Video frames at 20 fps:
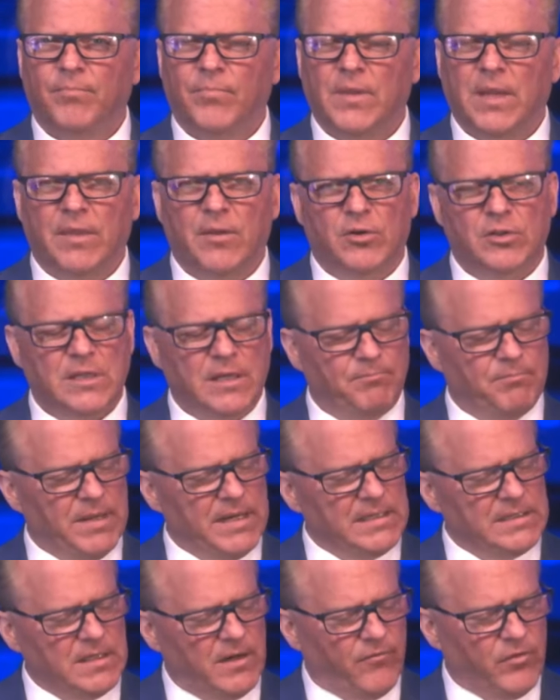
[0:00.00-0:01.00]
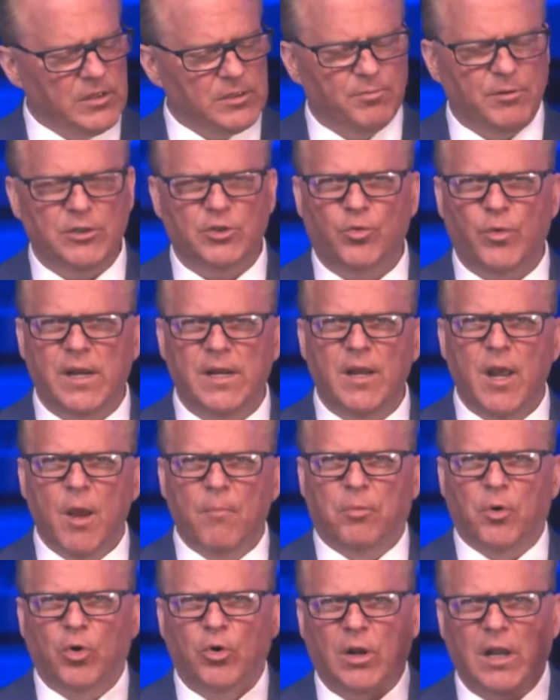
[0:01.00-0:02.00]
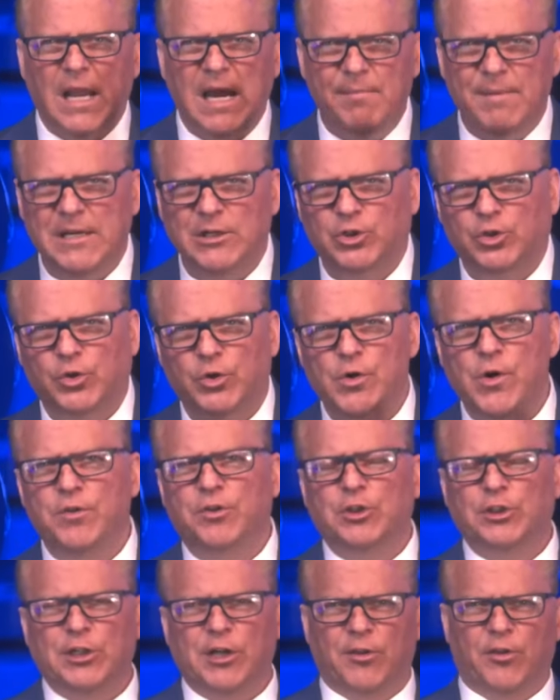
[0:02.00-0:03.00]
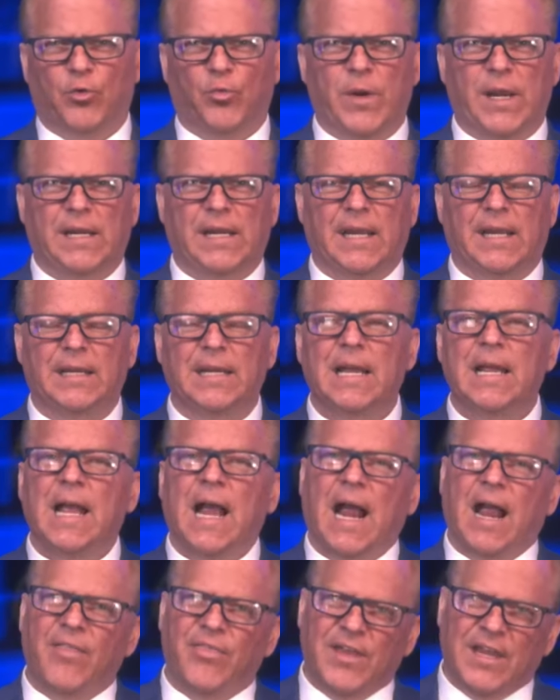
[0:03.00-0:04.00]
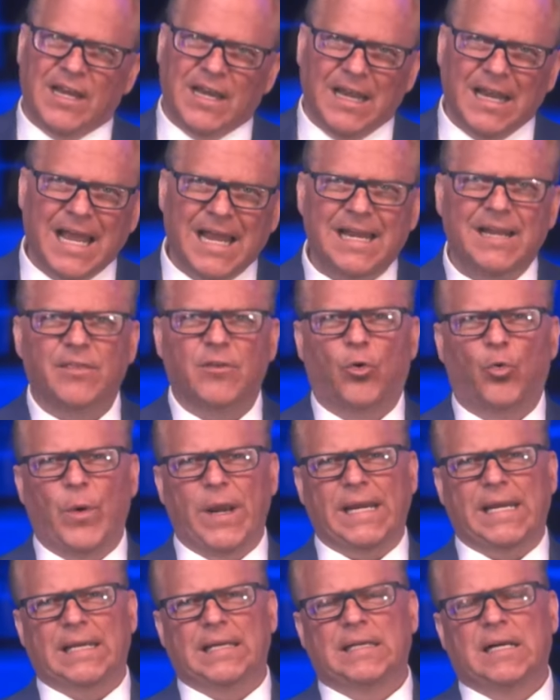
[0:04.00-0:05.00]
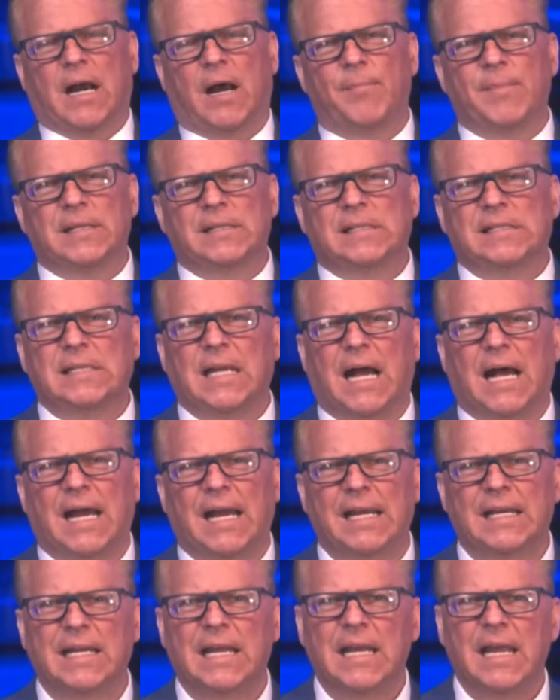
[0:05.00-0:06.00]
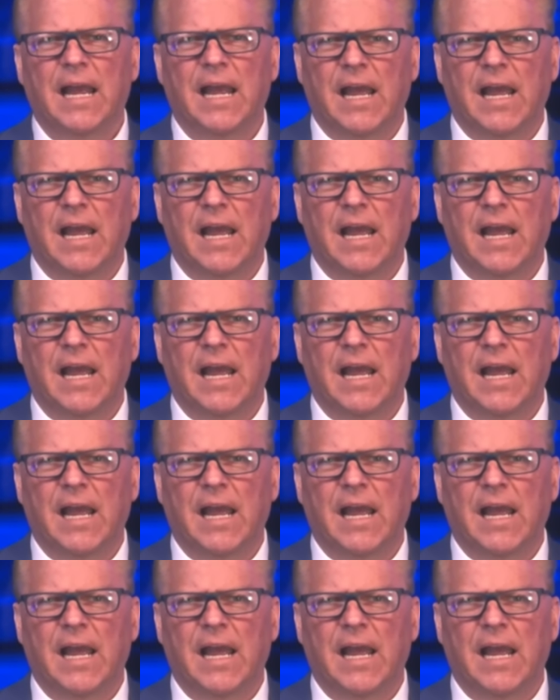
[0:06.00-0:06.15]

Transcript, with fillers: And there's a big difference between proclaiming truth to the wicked and then letting the wicked come inside